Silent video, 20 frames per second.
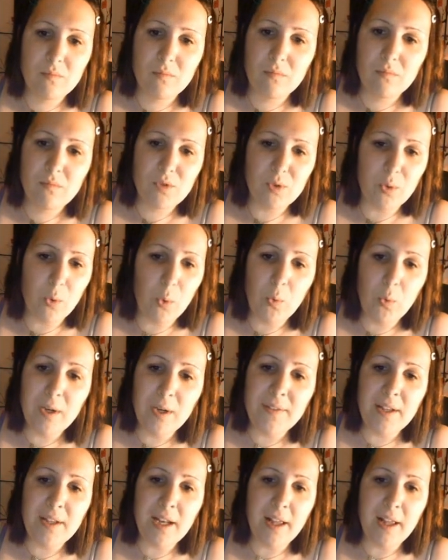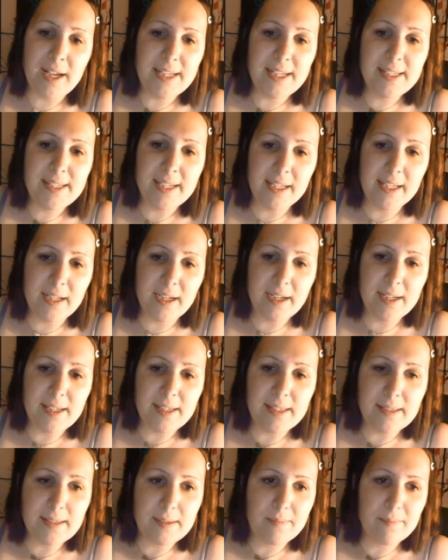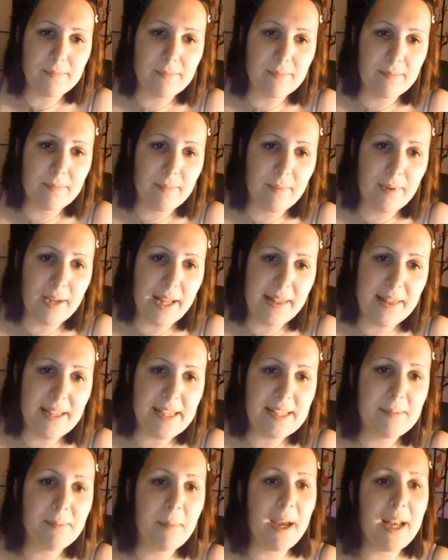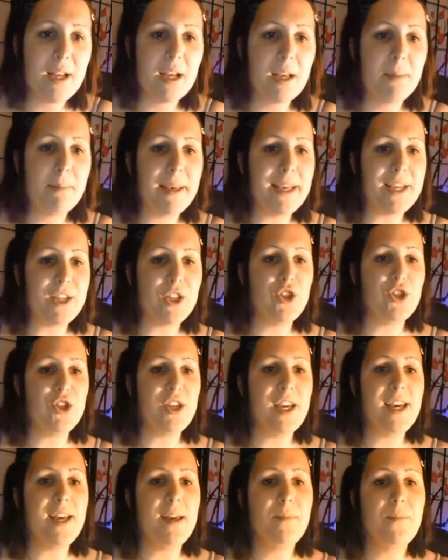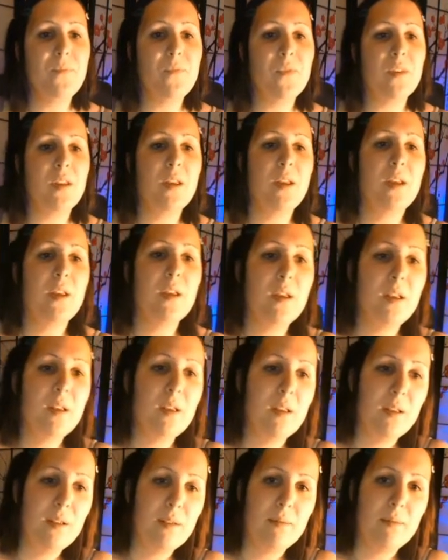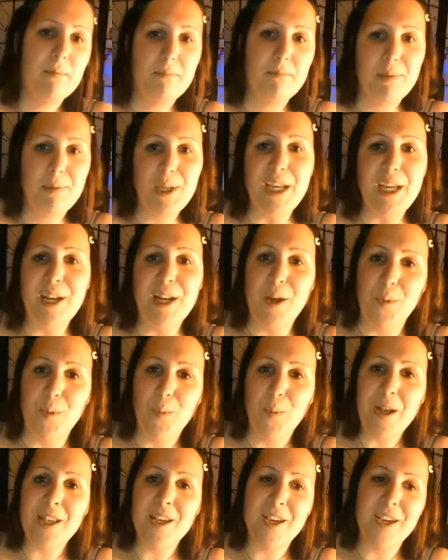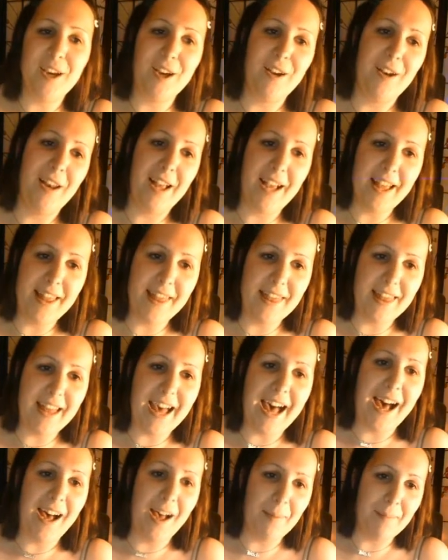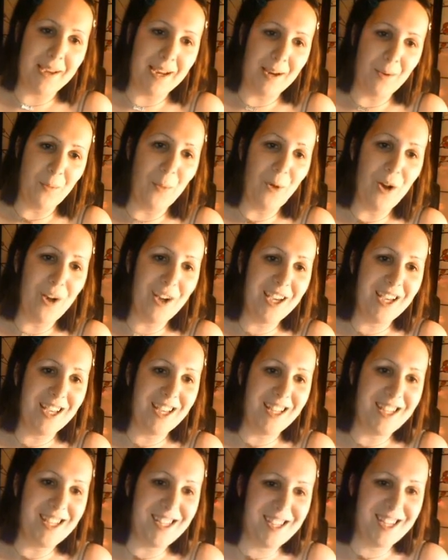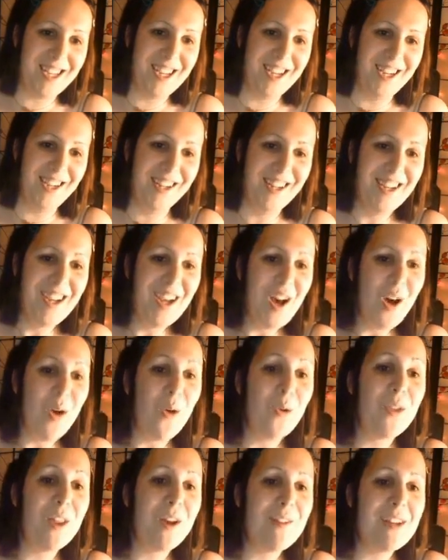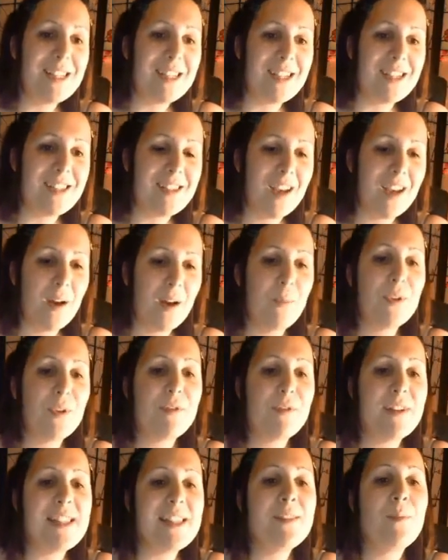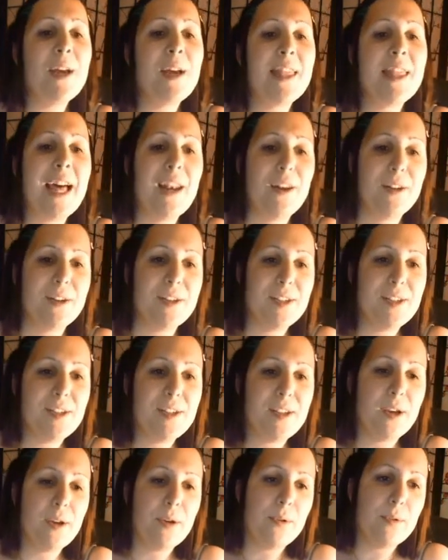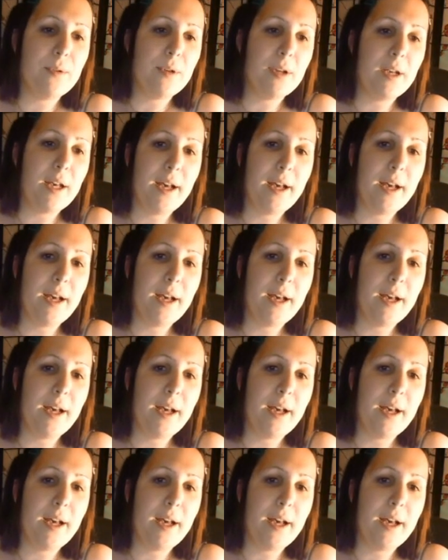It's all in the lighting, guys. Like, this might look a bit shit. But, you know, when you go like that, I mean, what can you do? Although it does... Uh, well, the reason why that looks so...